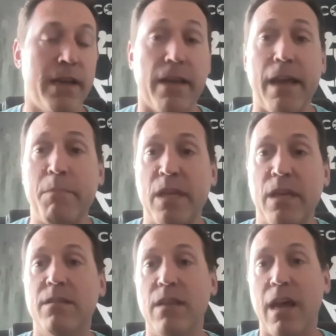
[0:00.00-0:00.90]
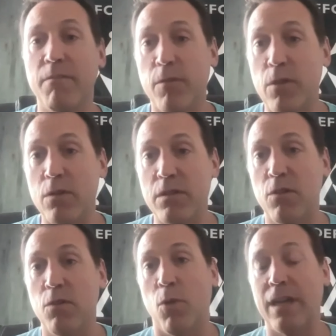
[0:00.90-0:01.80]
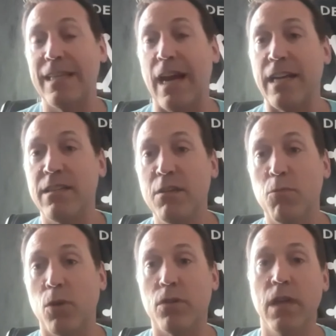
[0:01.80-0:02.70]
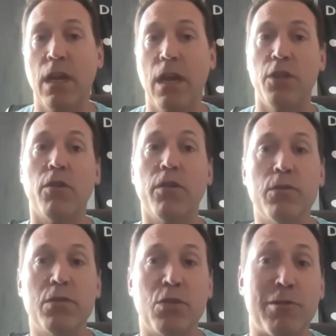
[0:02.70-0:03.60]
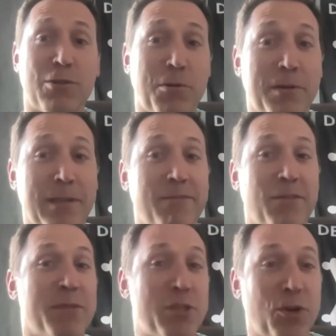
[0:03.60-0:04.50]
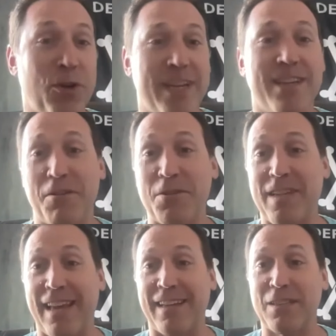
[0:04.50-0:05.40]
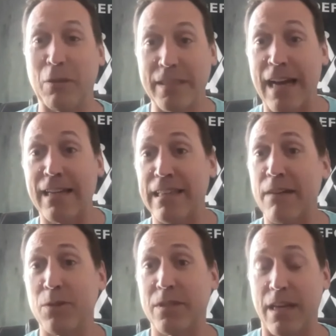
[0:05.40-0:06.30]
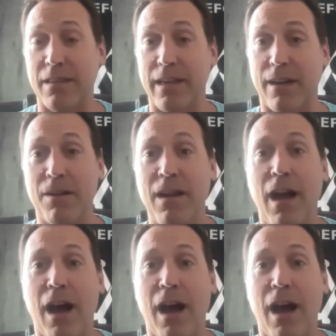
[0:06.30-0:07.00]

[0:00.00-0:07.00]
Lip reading: Now, that being said, for those of you who work in the IT world, you're used to a certain level of maturity and understanding. So let's kind of level set there.